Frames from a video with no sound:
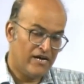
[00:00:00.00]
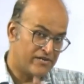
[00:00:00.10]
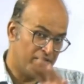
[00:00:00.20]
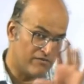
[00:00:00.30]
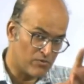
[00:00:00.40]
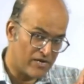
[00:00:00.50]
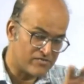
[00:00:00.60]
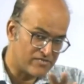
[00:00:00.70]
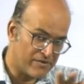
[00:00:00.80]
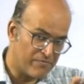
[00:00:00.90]
There was one
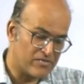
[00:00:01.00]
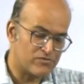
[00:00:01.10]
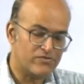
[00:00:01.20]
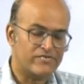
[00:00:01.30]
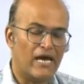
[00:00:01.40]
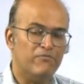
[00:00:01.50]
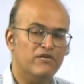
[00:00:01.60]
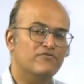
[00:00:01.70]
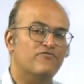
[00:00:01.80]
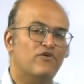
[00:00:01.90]
set based on
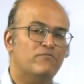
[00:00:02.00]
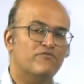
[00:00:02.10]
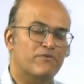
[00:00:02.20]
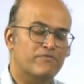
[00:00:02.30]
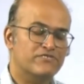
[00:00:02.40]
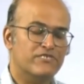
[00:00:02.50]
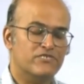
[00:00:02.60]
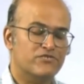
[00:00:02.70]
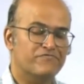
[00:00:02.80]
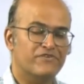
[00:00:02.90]
tabular form of
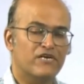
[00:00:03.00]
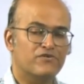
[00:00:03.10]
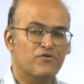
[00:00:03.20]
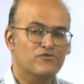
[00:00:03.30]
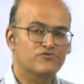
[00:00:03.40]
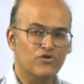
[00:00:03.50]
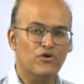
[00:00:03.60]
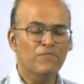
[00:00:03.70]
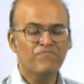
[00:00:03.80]
representation of data also.